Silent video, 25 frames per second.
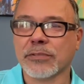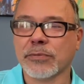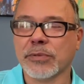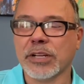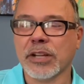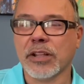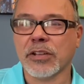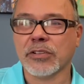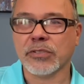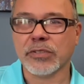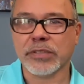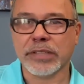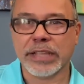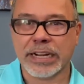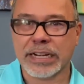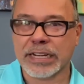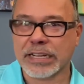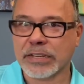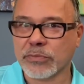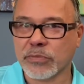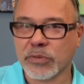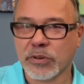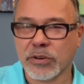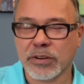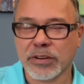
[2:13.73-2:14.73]
We don't do that
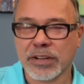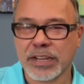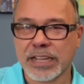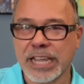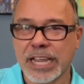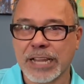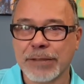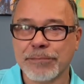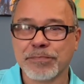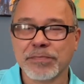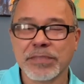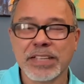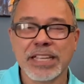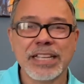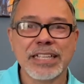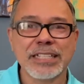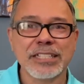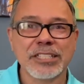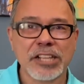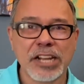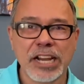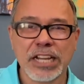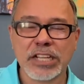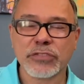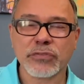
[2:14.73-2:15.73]
anymore. Okay,
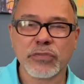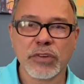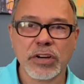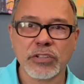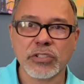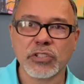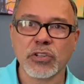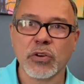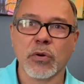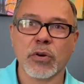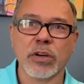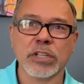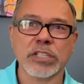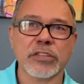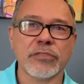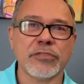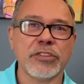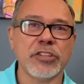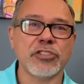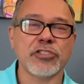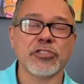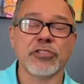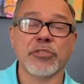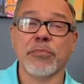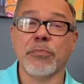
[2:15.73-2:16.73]
today's front doors
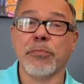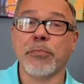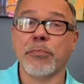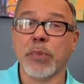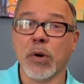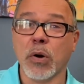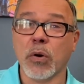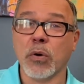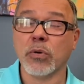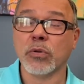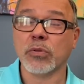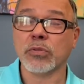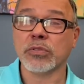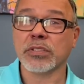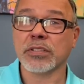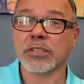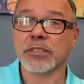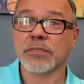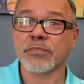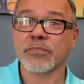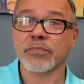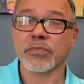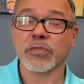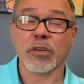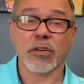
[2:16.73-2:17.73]
feature bold
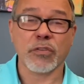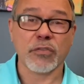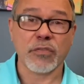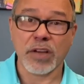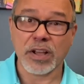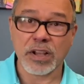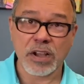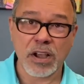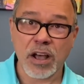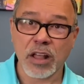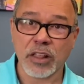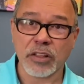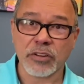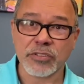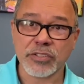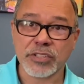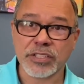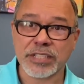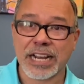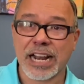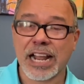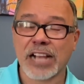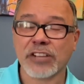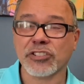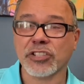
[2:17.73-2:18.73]
or fun colors
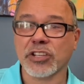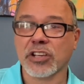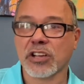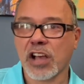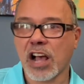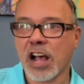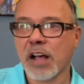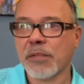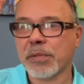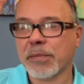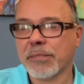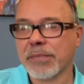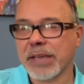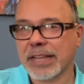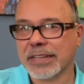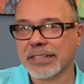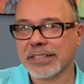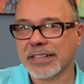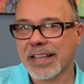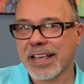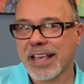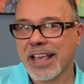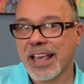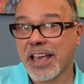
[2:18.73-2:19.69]
that actually complement